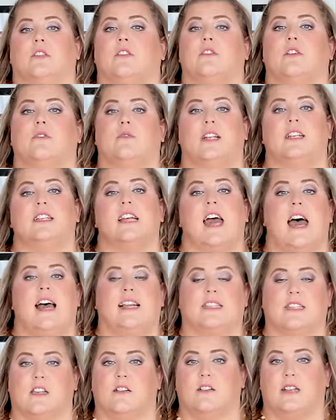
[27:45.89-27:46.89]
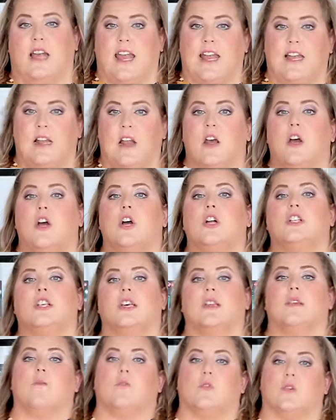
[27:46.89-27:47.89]
So you need to escalate
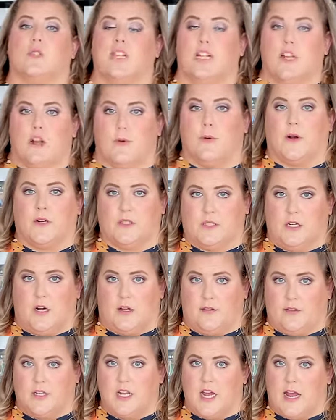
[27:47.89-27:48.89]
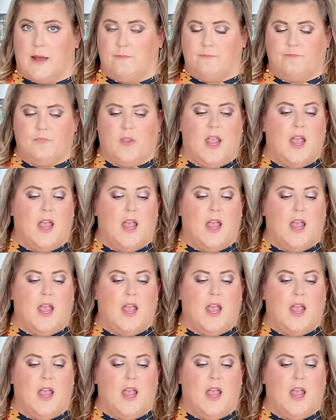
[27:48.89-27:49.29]
to the more senior person on the team.